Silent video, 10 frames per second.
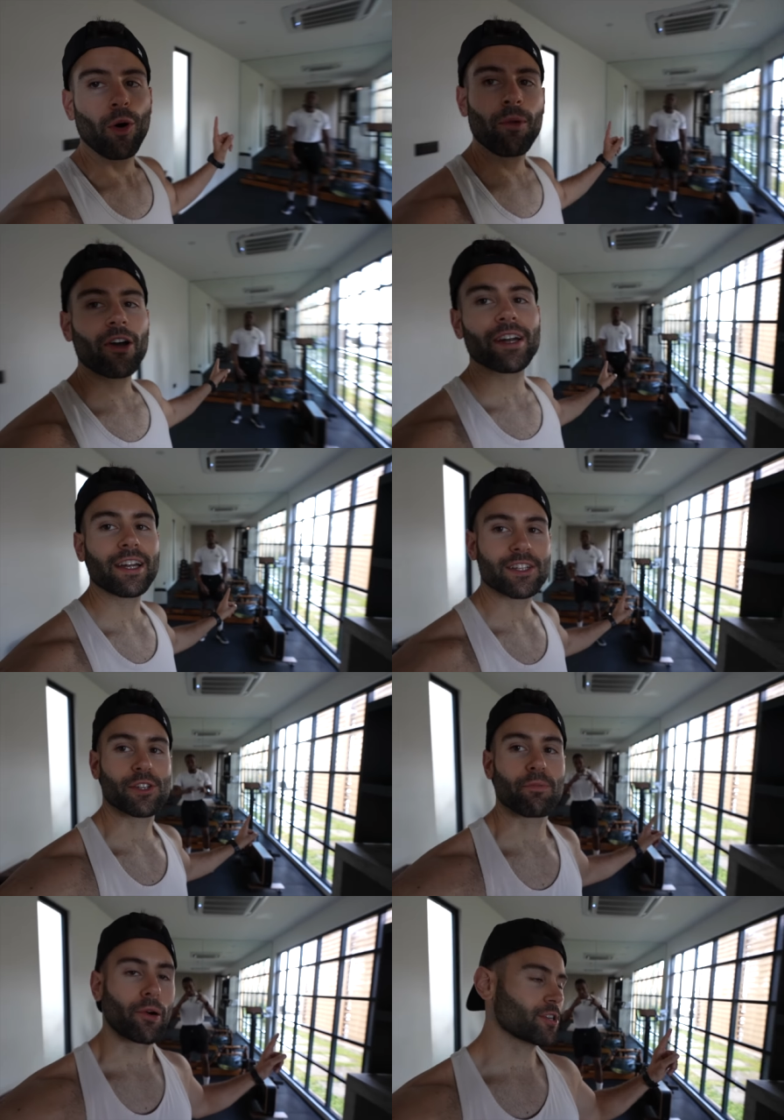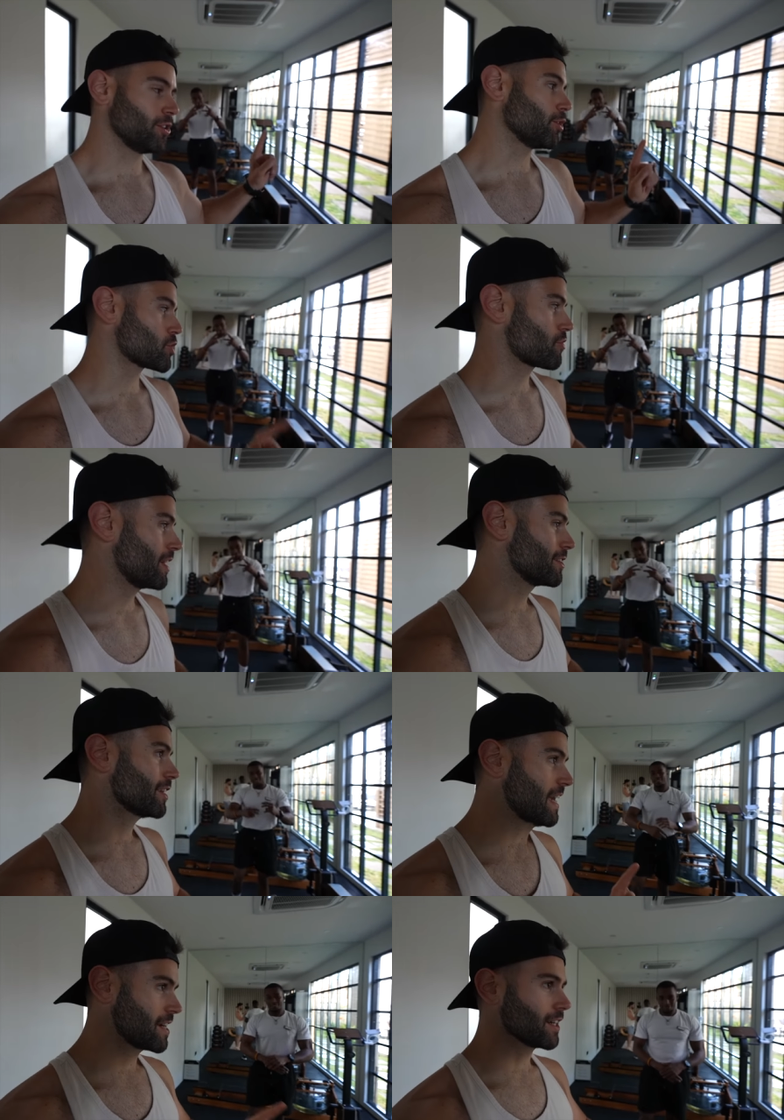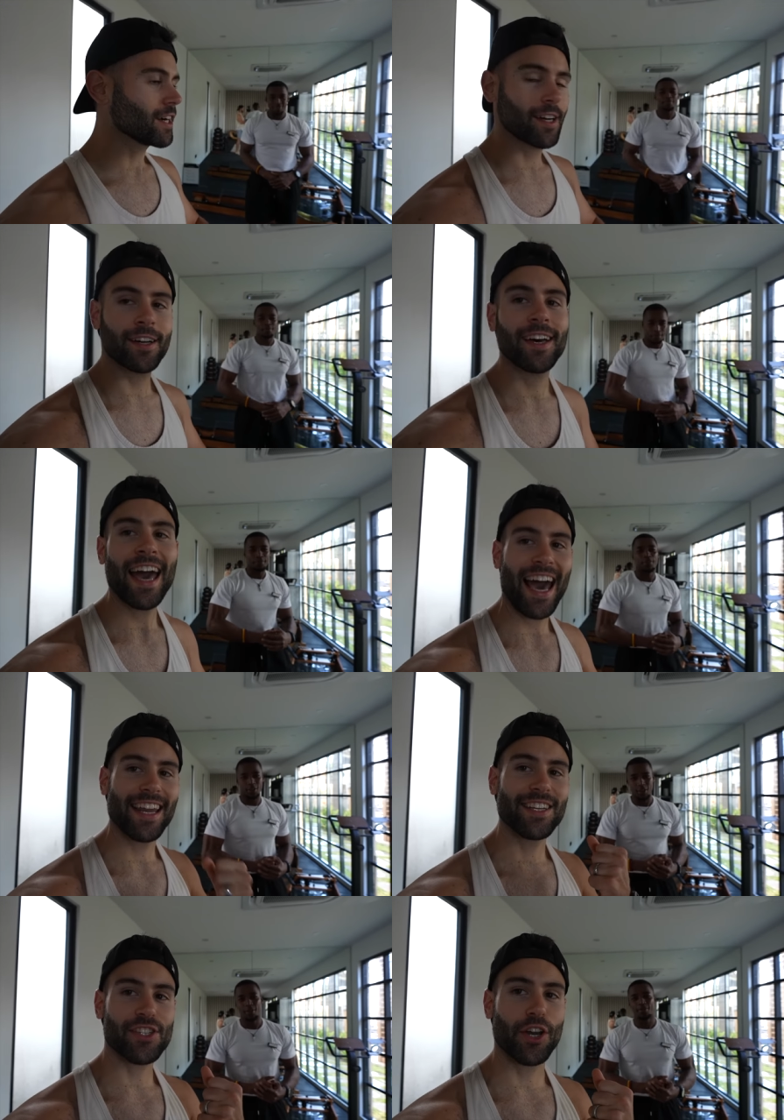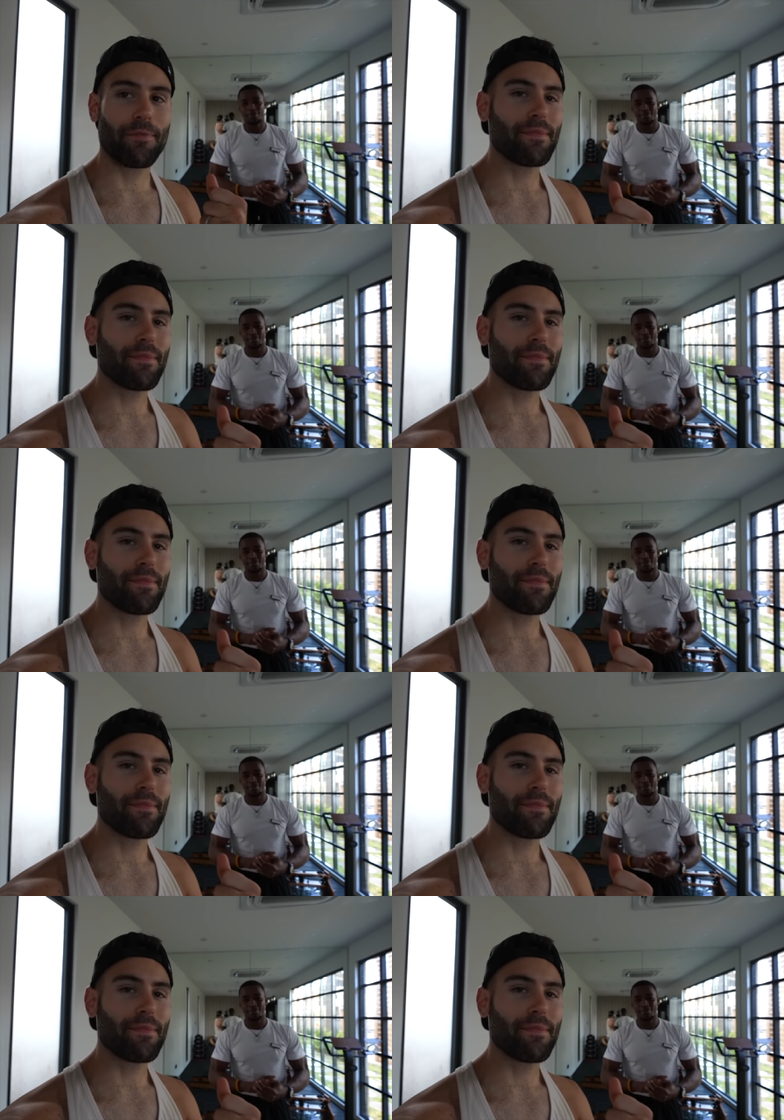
Omar here is the personal trainer here and he's gonna